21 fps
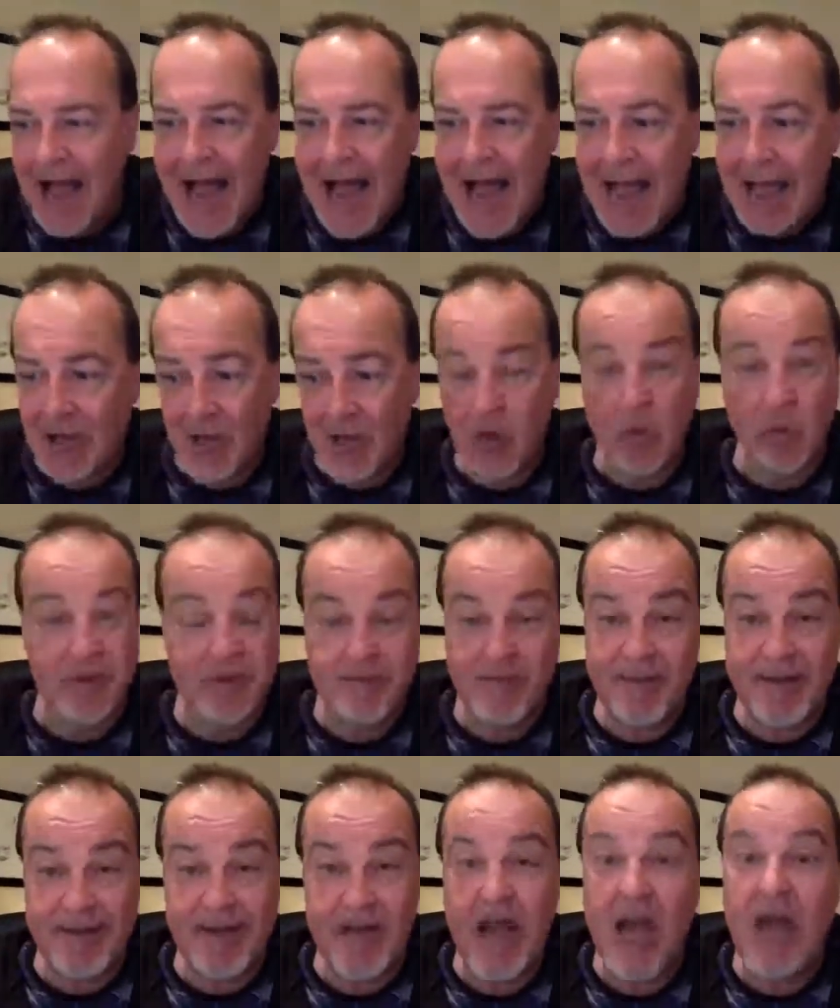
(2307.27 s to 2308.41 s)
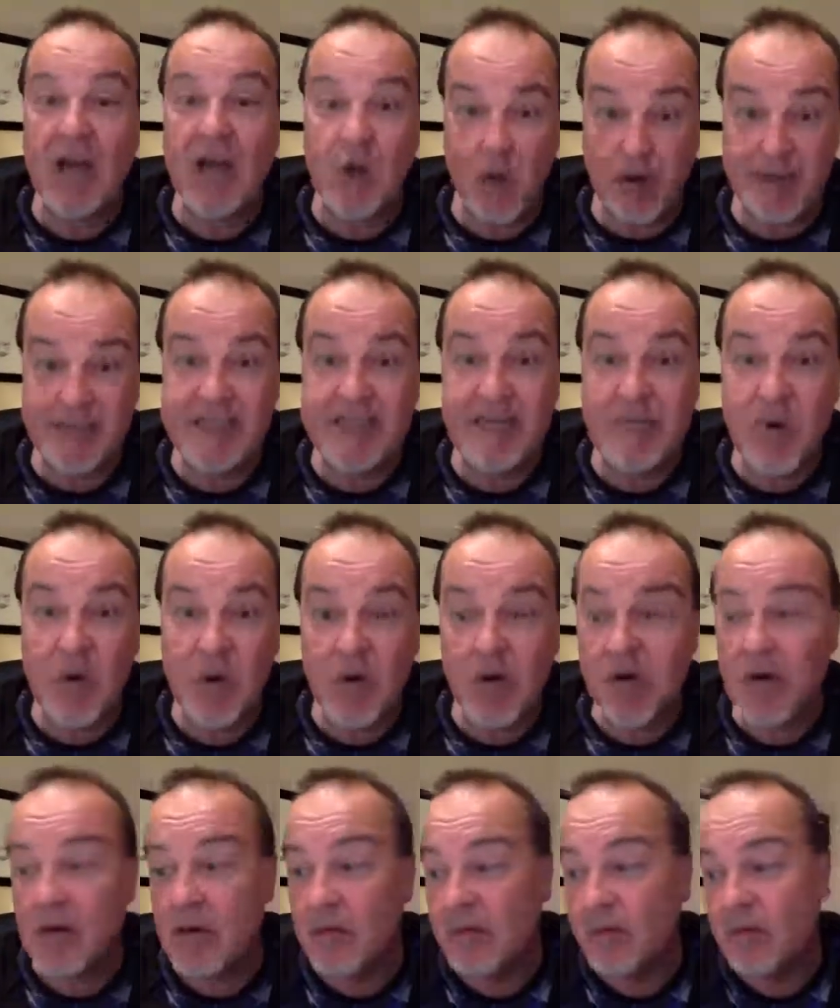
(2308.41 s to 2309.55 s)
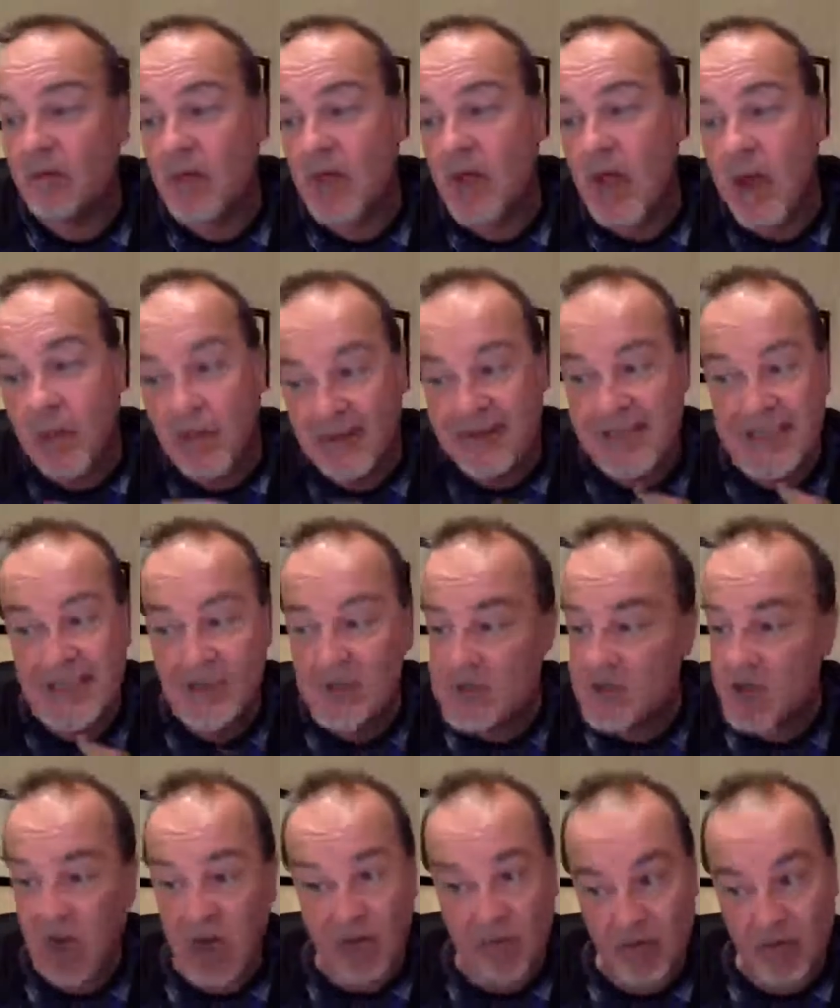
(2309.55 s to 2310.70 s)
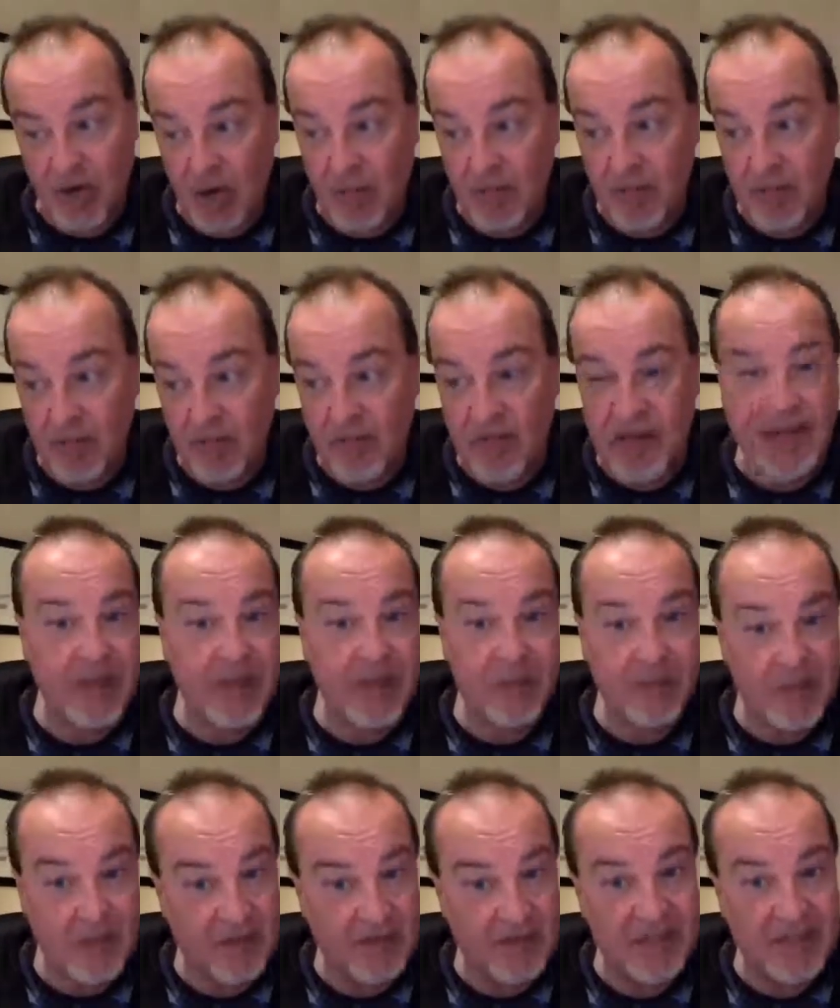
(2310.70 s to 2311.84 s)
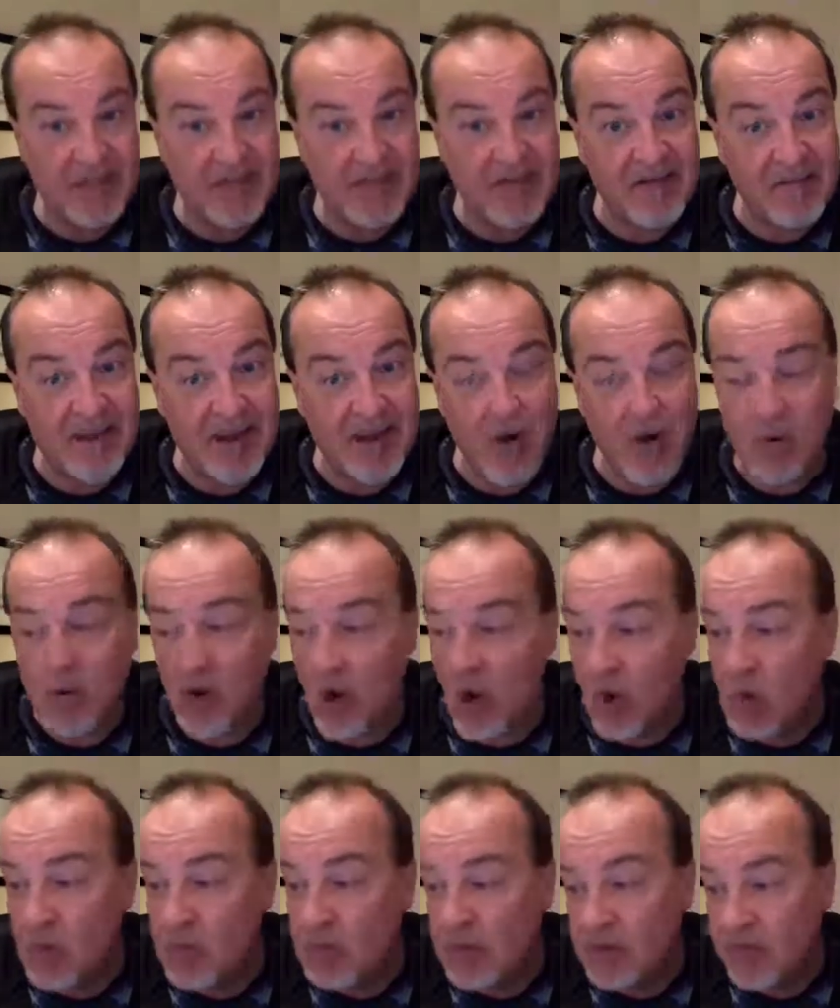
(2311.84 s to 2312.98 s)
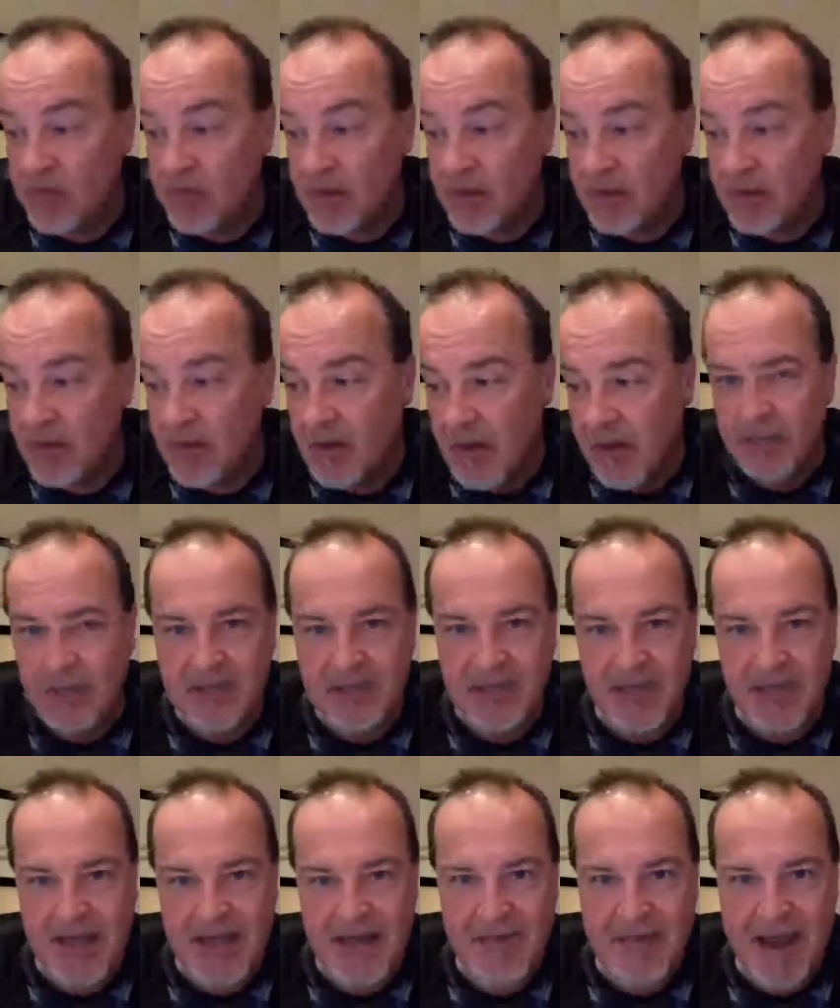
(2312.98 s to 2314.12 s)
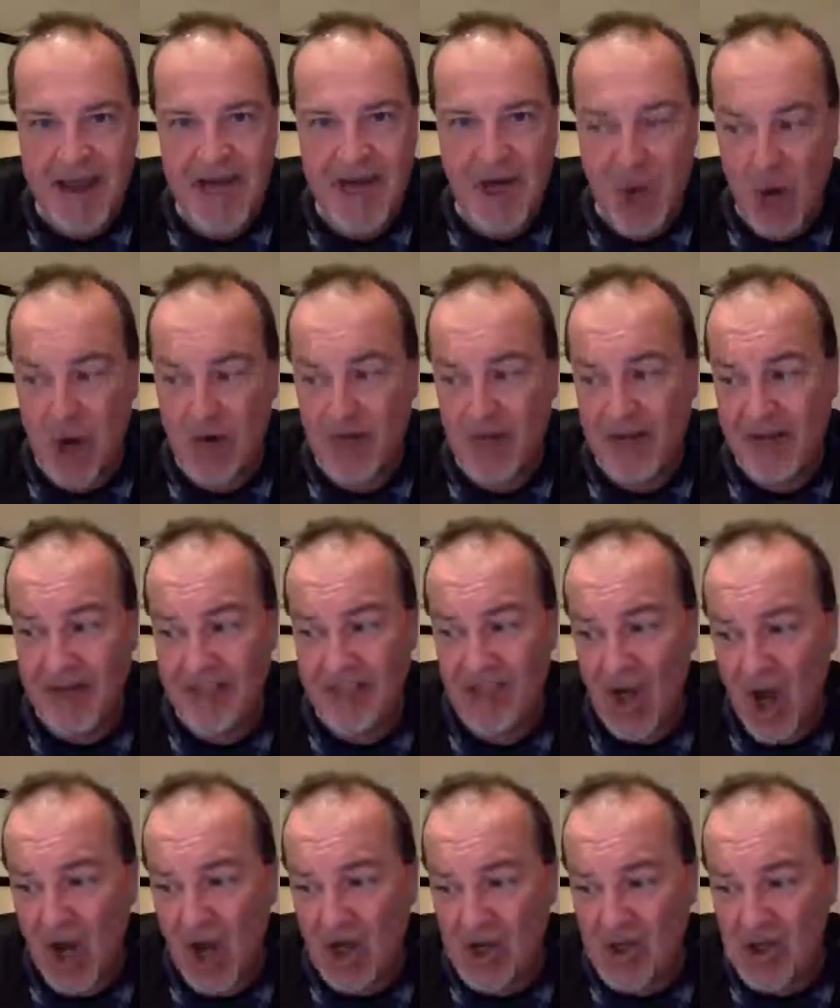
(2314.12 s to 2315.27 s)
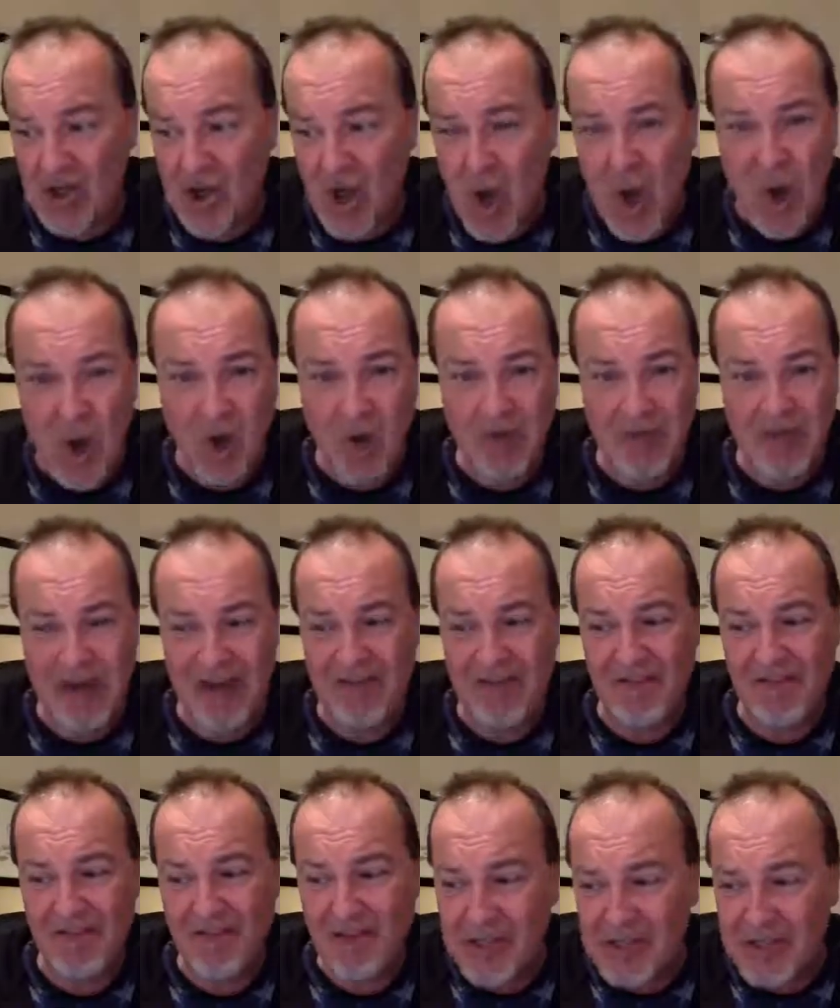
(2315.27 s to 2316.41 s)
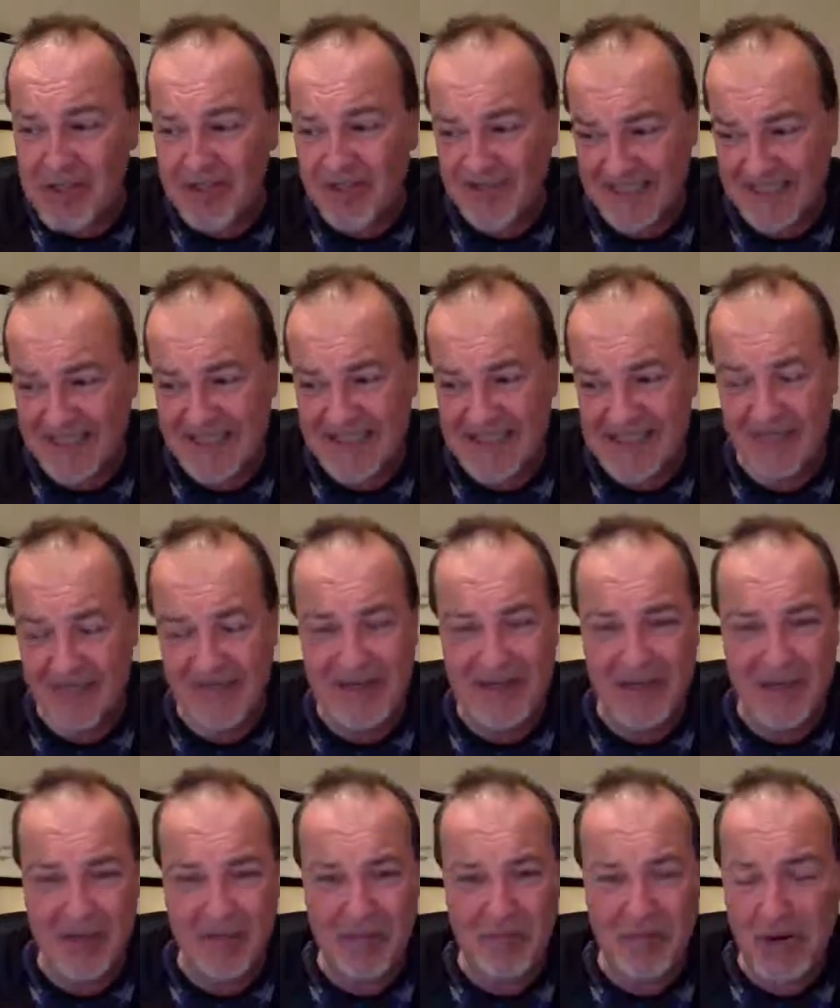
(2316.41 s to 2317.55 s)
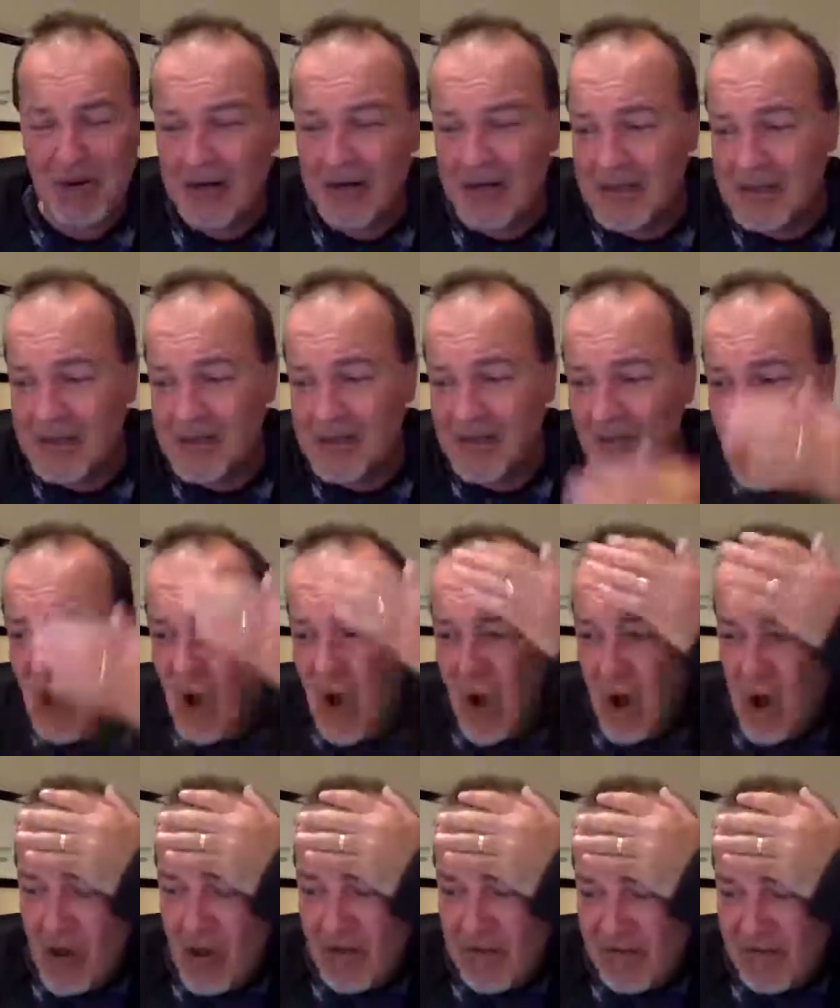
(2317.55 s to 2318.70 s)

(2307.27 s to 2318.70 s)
I had always been a noisy boker, but this was not a problem in the privacy of my own home. But in my girlfriend's house, on my first visit to meet her parents, on